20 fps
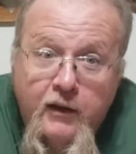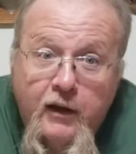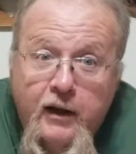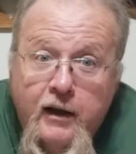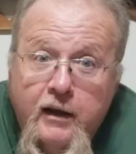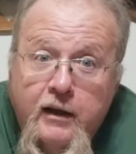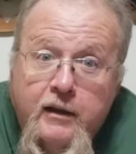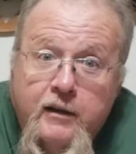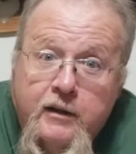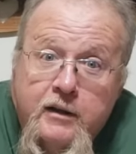
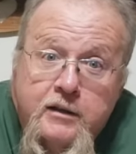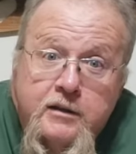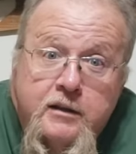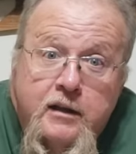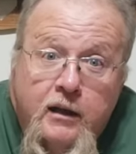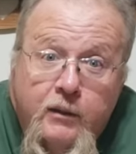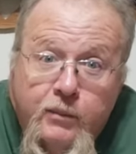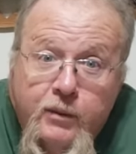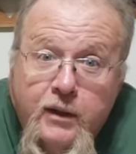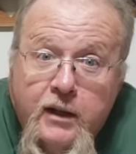they, this
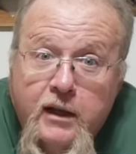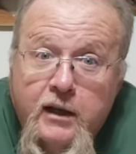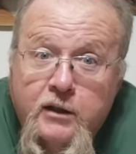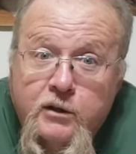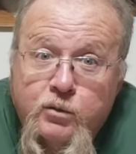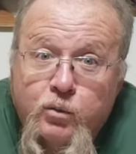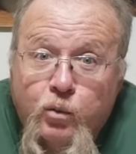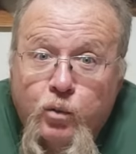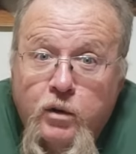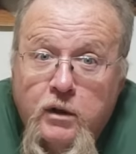company
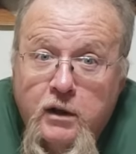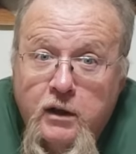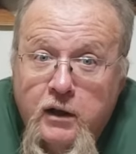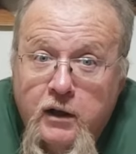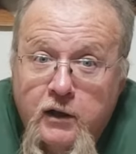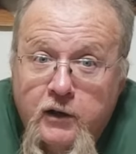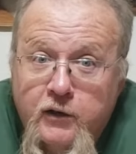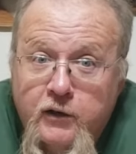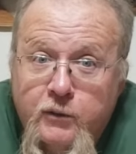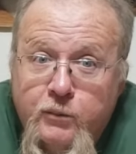is
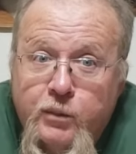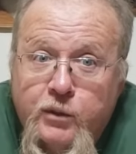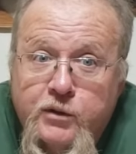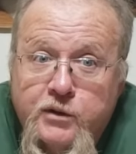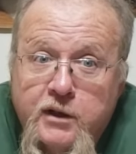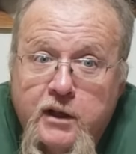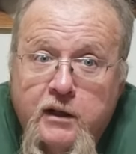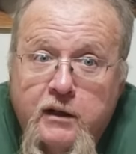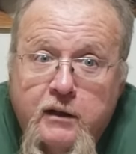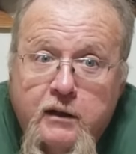
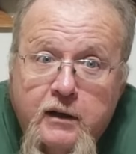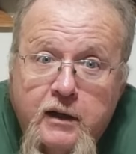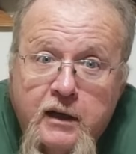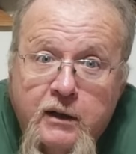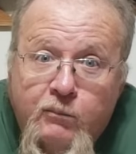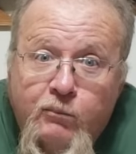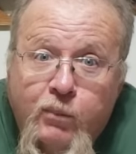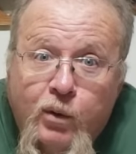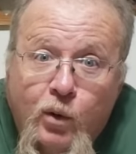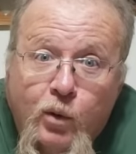100%
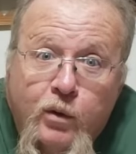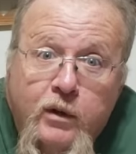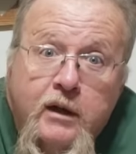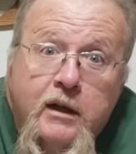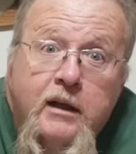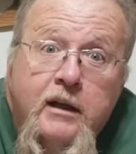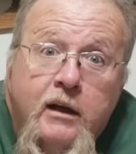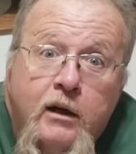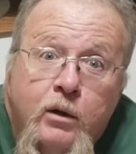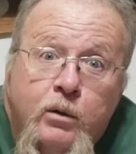
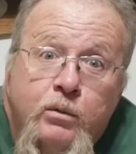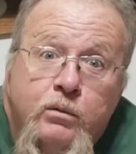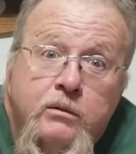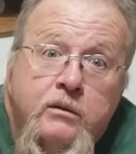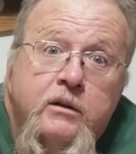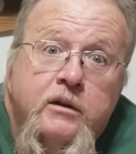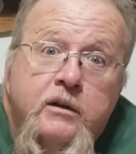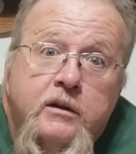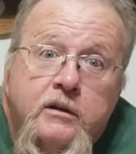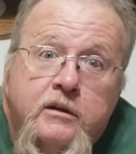employee
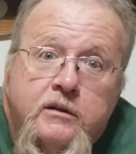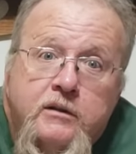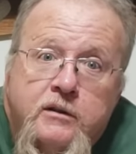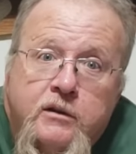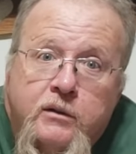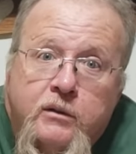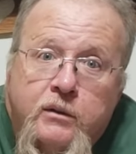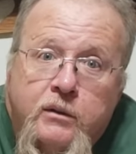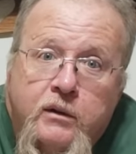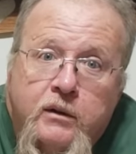owned.
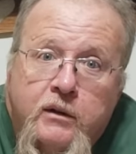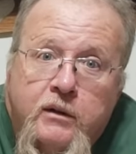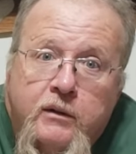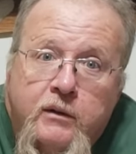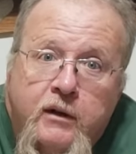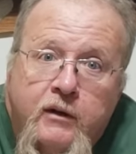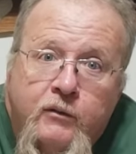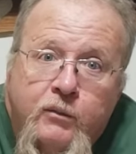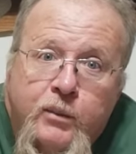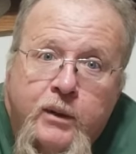So uh,
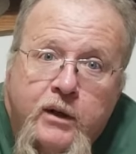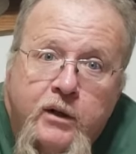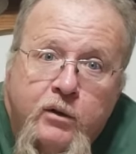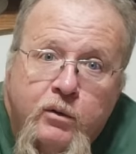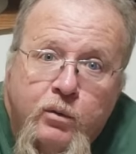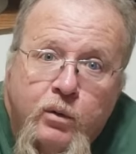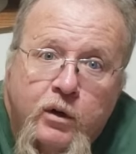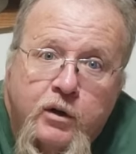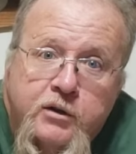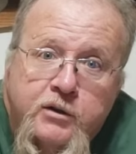everybody
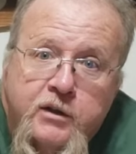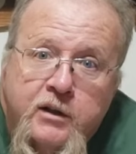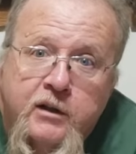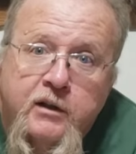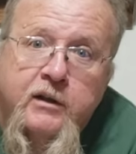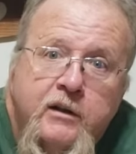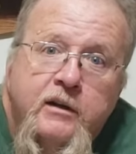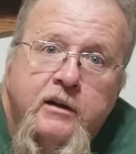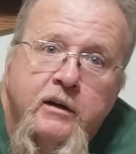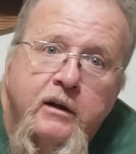who works
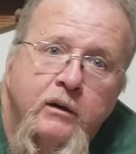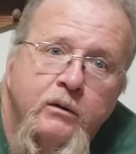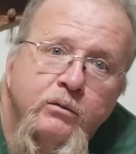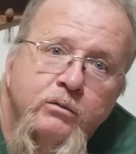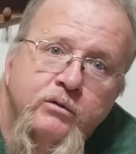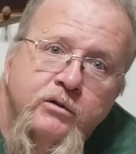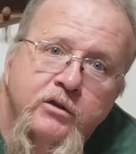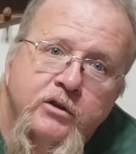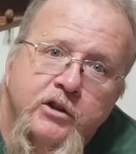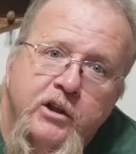there
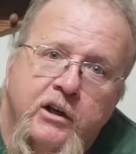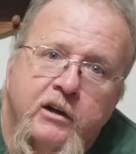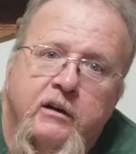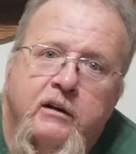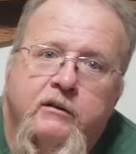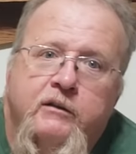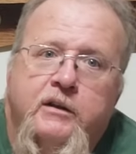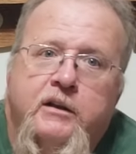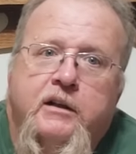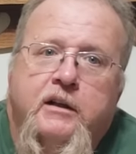owns a share
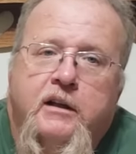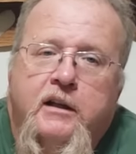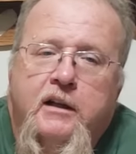of it.